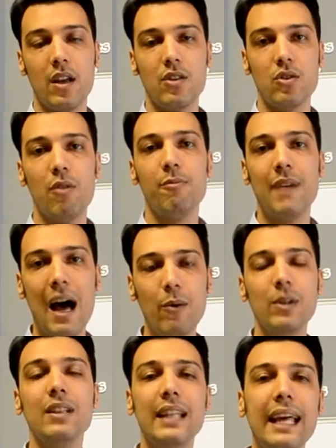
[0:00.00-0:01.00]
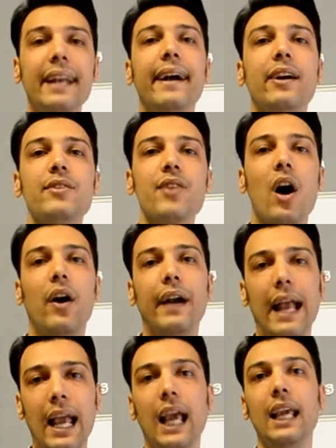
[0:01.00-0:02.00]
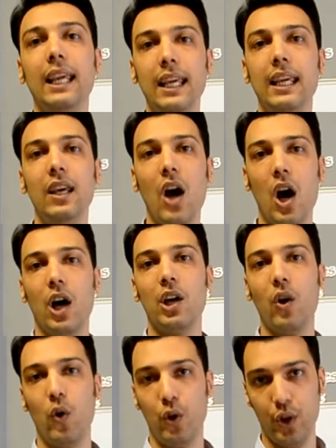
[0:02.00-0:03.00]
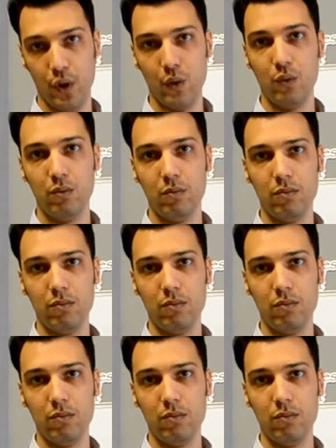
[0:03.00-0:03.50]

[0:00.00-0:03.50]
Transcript: So vowel letters are a, e, i, o, u.